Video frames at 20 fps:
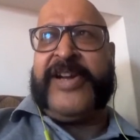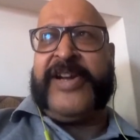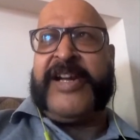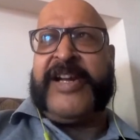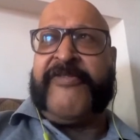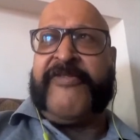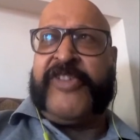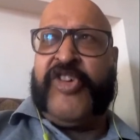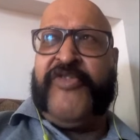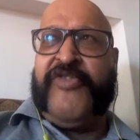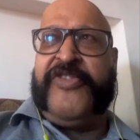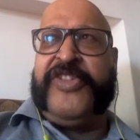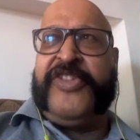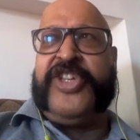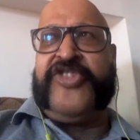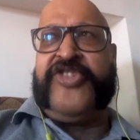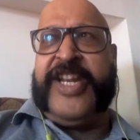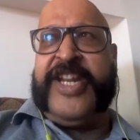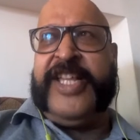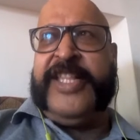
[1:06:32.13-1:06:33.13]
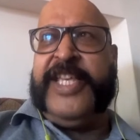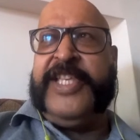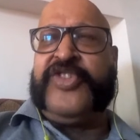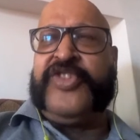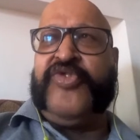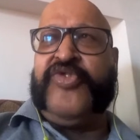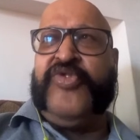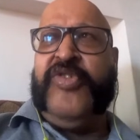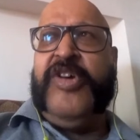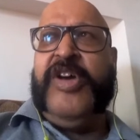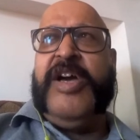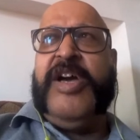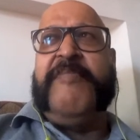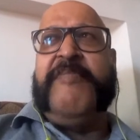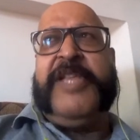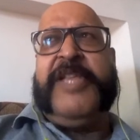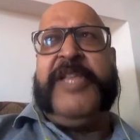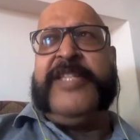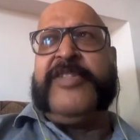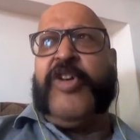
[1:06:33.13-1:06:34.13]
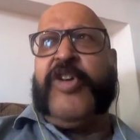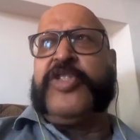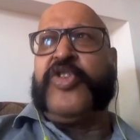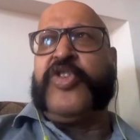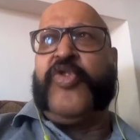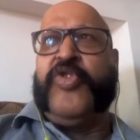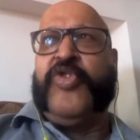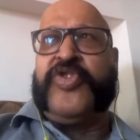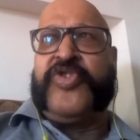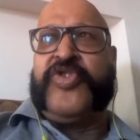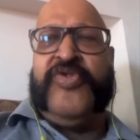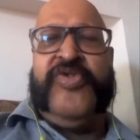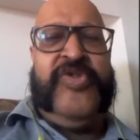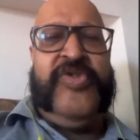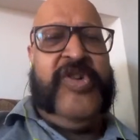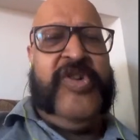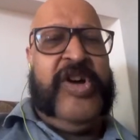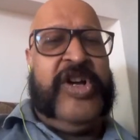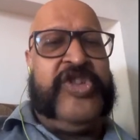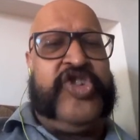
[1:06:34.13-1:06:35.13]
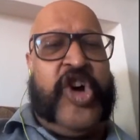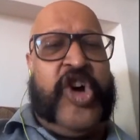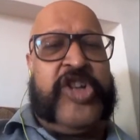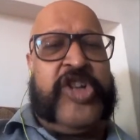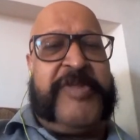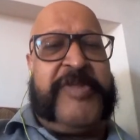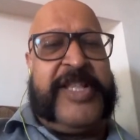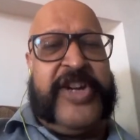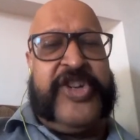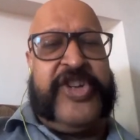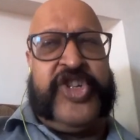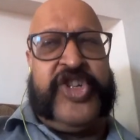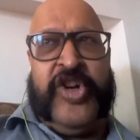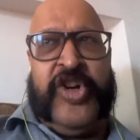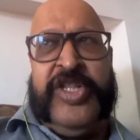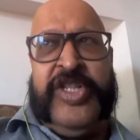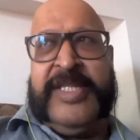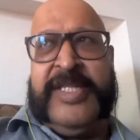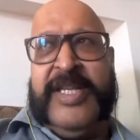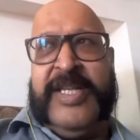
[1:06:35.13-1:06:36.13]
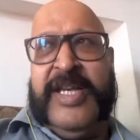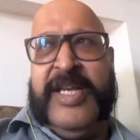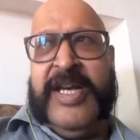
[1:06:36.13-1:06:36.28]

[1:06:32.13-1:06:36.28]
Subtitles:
And after you finish reading these two, please also go through George Bernard Shaw's